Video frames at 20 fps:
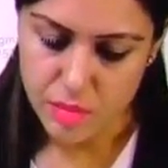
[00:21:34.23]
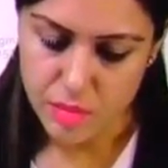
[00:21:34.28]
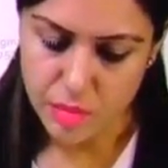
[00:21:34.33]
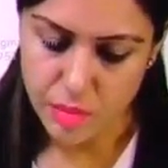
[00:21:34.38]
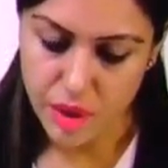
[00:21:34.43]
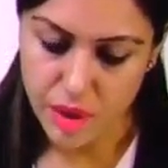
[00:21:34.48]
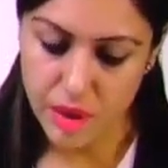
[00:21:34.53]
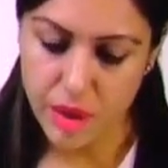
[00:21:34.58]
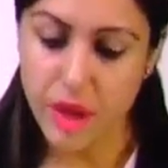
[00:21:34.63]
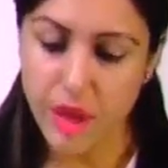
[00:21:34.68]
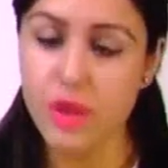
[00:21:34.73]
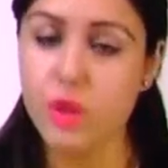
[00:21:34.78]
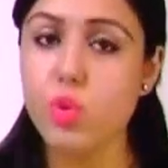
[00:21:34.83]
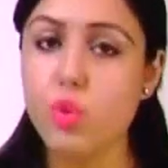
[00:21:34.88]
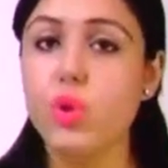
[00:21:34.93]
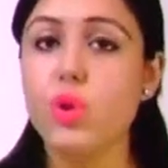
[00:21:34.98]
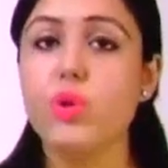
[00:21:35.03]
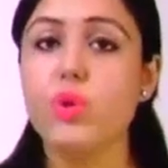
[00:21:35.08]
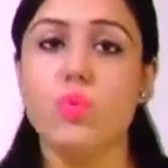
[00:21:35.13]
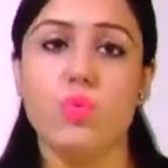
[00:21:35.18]
But I
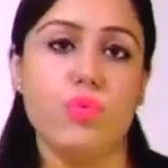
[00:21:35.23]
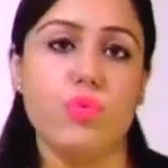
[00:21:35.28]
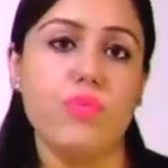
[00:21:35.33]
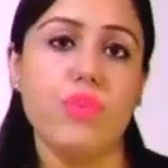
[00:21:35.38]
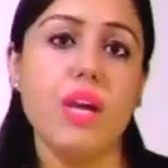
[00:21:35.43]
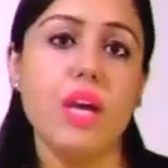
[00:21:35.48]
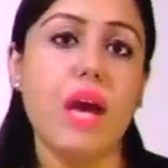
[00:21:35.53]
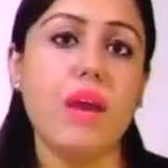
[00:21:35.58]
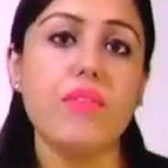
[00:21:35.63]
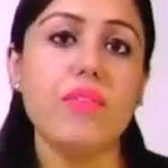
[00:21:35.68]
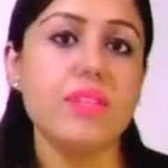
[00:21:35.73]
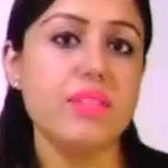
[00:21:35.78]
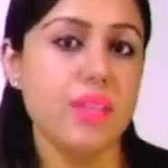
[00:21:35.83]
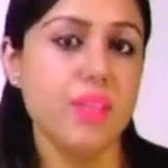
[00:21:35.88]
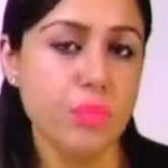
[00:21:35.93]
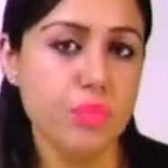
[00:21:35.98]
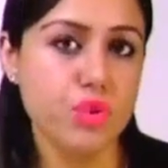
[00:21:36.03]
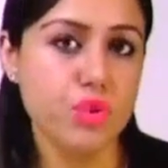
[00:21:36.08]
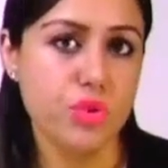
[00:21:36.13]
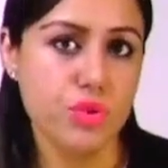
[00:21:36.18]
told you, we have
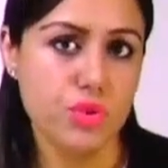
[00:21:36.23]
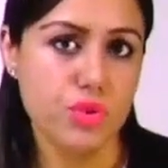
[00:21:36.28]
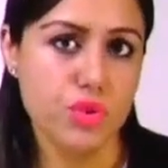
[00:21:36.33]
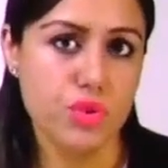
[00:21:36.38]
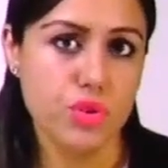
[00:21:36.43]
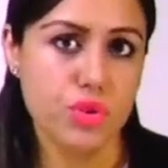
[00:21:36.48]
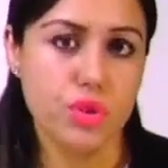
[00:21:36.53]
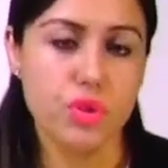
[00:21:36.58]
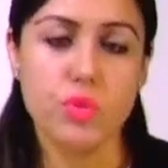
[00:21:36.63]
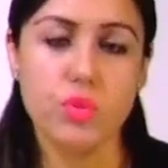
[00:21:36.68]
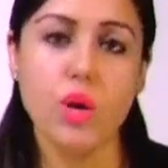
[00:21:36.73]
exceptions.